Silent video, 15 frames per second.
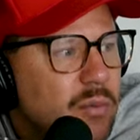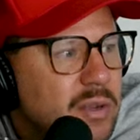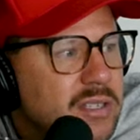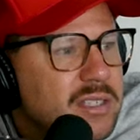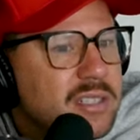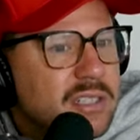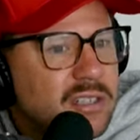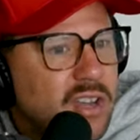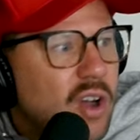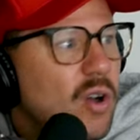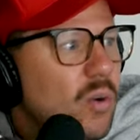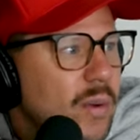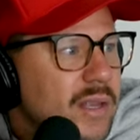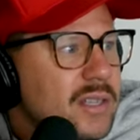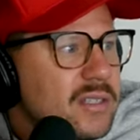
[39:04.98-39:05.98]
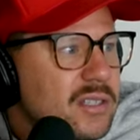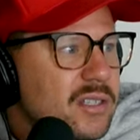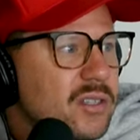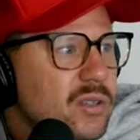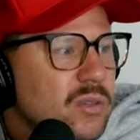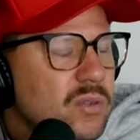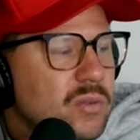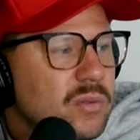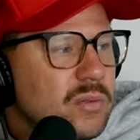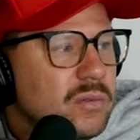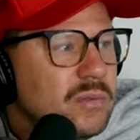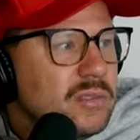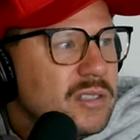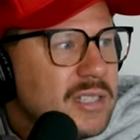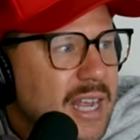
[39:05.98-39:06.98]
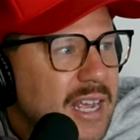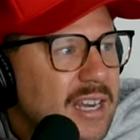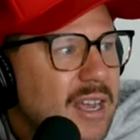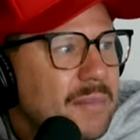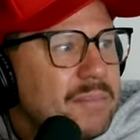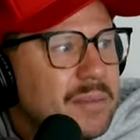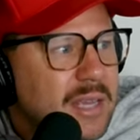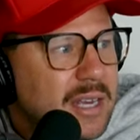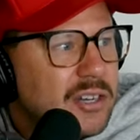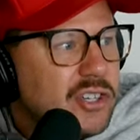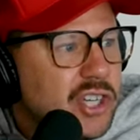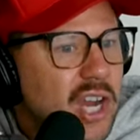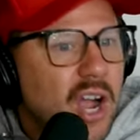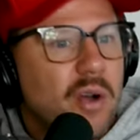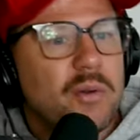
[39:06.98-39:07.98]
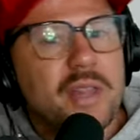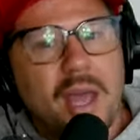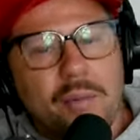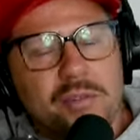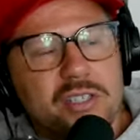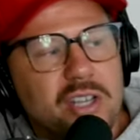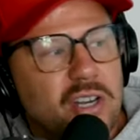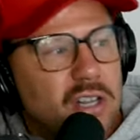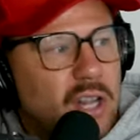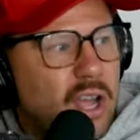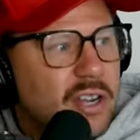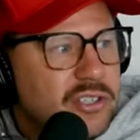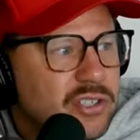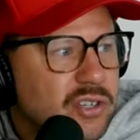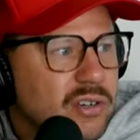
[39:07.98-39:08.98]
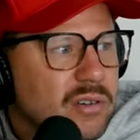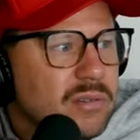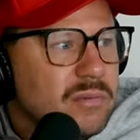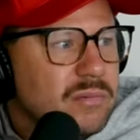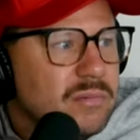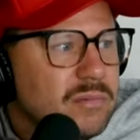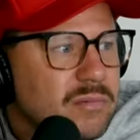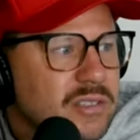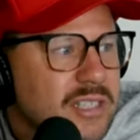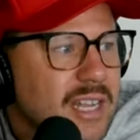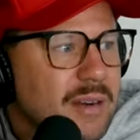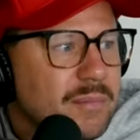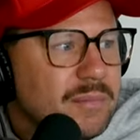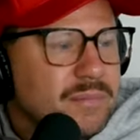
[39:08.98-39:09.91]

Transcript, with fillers: was to go into stand up, get a show, and that was going to launch your... Yeah, but I mean,